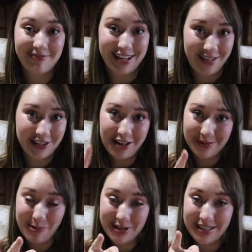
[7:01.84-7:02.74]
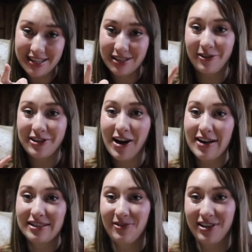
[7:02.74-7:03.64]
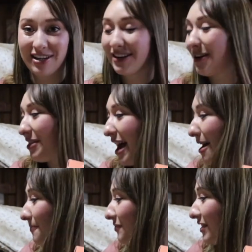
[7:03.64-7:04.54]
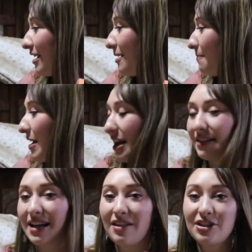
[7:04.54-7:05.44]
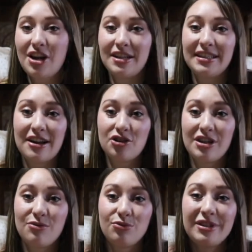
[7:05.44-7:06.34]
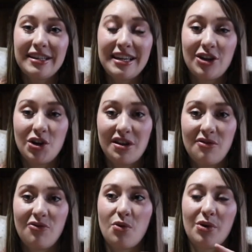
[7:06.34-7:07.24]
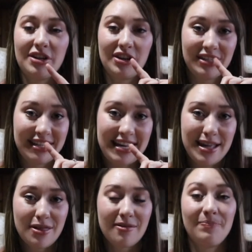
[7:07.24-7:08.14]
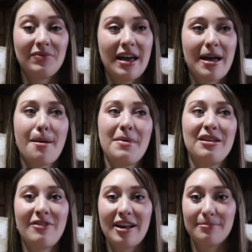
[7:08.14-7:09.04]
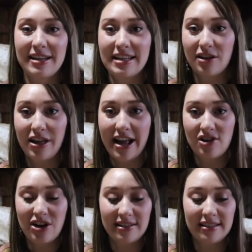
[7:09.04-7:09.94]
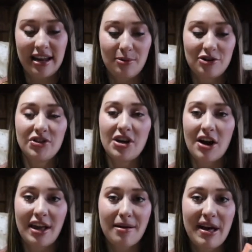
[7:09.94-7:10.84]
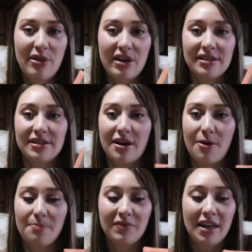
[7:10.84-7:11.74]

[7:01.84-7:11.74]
Xylitol is poisonous for dogs if you didn't know that. But xylitol is actually really good for your teeth. Um, in fact, my dental hygienist and I were just talking about this. So